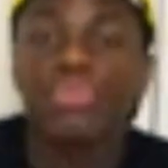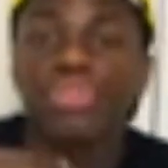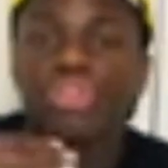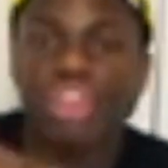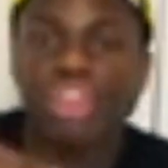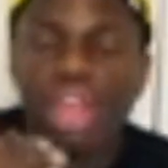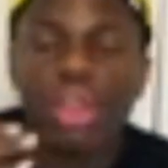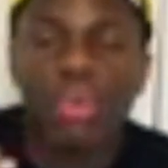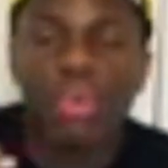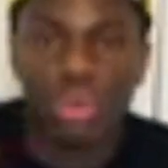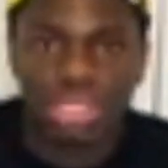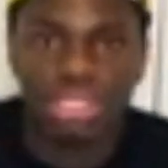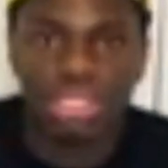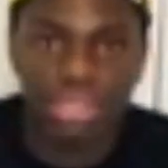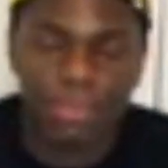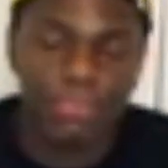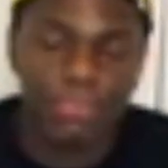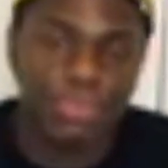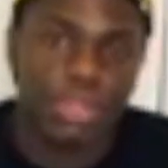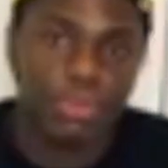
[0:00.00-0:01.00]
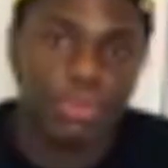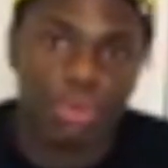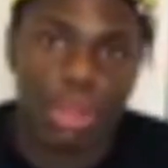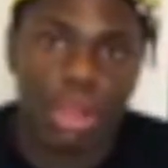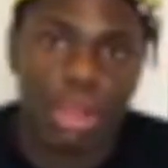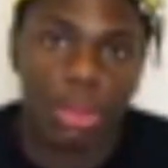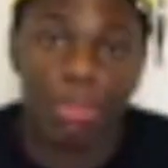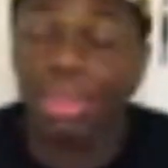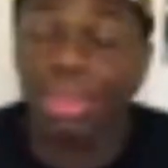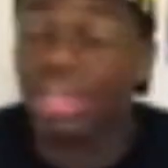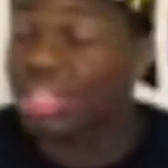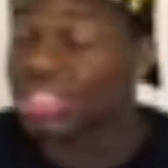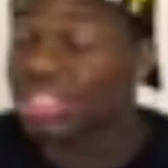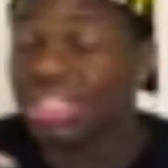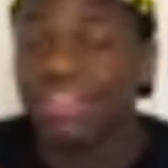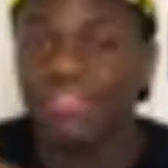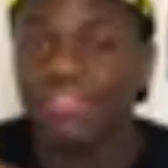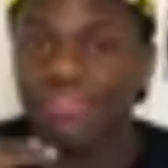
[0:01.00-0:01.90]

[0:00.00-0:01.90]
there was something wrong, because they